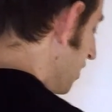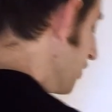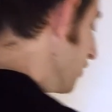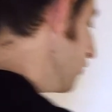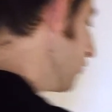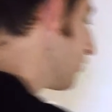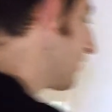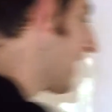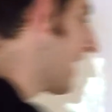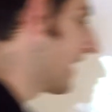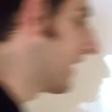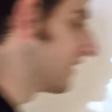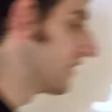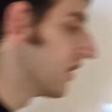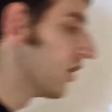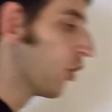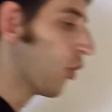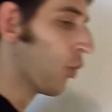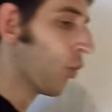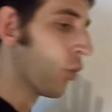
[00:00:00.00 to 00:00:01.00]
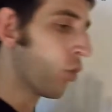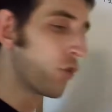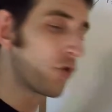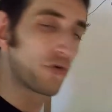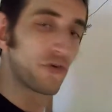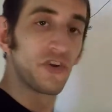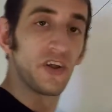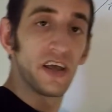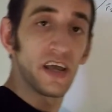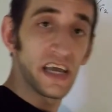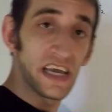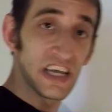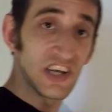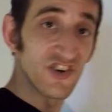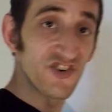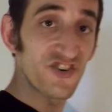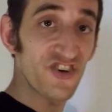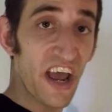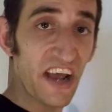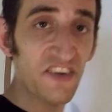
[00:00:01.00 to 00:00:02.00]
you can
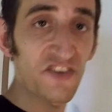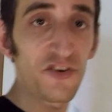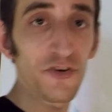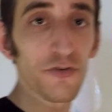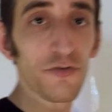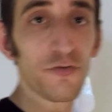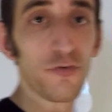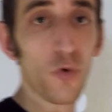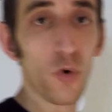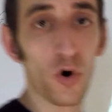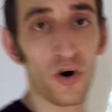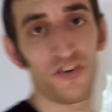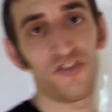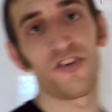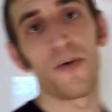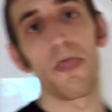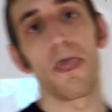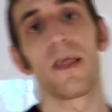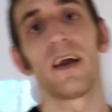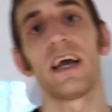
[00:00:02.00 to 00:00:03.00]
inject your force